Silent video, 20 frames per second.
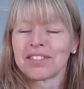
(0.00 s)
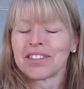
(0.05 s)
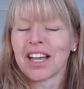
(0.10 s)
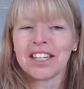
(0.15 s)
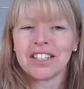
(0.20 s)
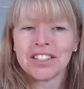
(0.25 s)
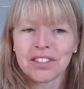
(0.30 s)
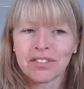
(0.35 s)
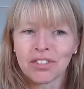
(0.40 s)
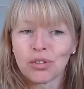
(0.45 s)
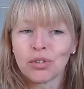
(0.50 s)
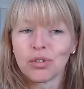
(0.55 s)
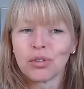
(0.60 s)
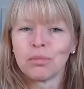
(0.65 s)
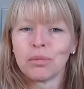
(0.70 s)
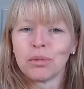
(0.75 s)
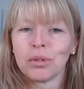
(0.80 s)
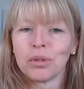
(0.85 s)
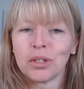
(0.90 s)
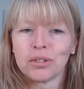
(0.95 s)
case of a
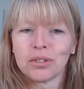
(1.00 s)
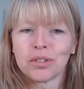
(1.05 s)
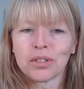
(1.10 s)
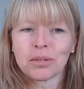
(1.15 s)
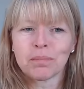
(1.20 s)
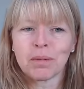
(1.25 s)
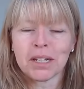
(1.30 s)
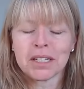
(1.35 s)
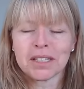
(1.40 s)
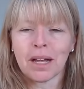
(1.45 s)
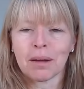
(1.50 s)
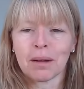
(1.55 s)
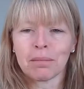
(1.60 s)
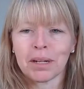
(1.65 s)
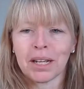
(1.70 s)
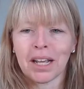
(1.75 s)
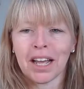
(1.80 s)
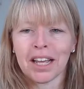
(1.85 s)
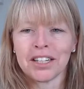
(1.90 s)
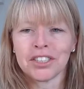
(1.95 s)
normal user space
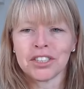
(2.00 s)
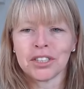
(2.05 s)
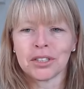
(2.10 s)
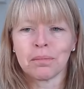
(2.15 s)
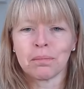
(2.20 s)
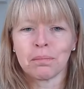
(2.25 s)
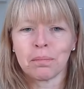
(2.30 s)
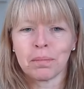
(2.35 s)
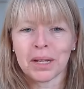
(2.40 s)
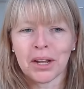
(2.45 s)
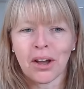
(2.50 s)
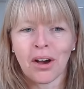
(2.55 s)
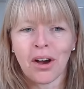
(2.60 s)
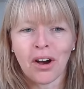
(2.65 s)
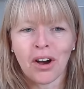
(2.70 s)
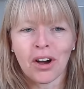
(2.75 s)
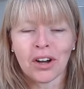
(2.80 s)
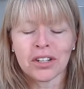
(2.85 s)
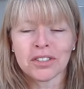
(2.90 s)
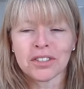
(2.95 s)
application
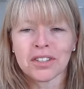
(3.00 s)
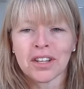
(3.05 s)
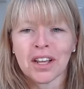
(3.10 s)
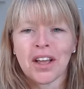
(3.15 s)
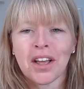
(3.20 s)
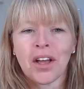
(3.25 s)
because